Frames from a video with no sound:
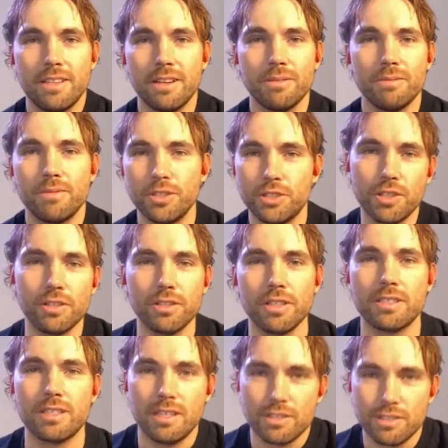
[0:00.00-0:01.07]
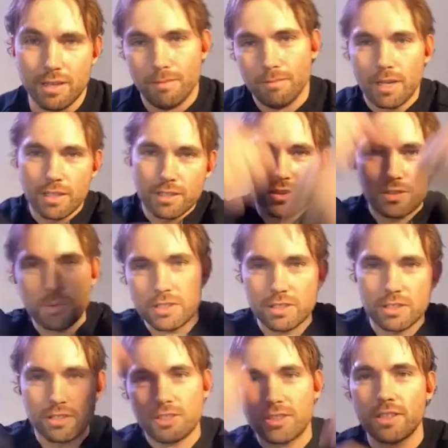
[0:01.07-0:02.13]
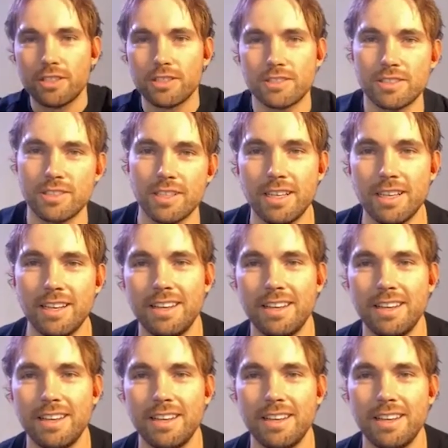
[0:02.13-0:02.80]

the shirtless scene is him like switching shirts,